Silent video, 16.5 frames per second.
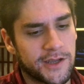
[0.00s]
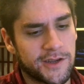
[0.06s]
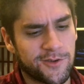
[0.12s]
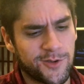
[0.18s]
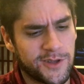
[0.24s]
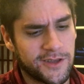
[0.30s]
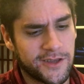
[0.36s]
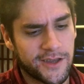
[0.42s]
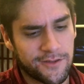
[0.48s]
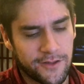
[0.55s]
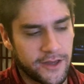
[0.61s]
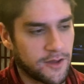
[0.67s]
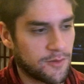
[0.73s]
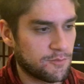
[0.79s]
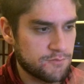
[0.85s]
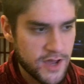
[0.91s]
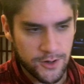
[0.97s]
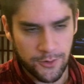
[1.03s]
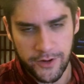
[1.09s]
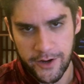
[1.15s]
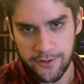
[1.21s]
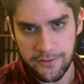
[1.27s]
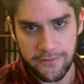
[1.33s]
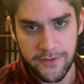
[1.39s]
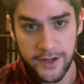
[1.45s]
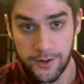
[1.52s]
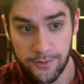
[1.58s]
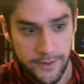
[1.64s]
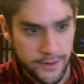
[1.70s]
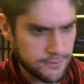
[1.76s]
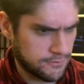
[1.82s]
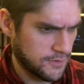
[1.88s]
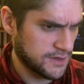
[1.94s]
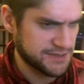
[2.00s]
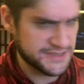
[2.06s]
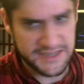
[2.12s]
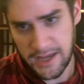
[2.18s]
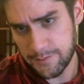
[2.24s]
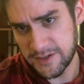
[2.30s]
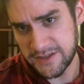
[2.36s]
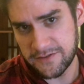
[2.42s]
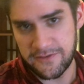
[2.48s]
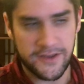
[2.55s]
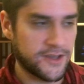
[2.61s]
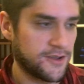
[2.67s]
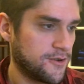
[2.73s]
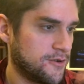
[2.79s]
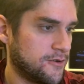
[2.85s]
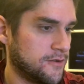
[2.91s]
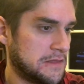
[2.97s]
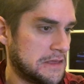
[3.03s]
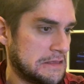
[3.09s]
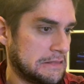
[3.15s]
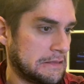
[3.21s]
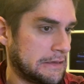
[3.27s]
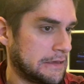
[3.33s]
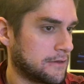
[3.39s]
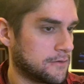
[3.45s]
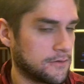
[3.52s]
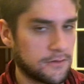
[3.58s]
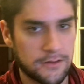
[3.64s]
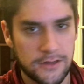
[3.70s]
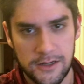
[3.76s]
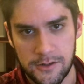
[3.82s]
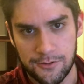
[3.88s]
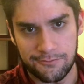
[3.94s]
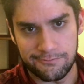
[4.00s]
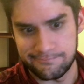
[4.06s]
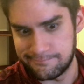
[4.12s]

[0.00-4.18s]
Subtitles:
You know, you can get like a Metal Gear figure, and then a Samus figure, and then like a, you know,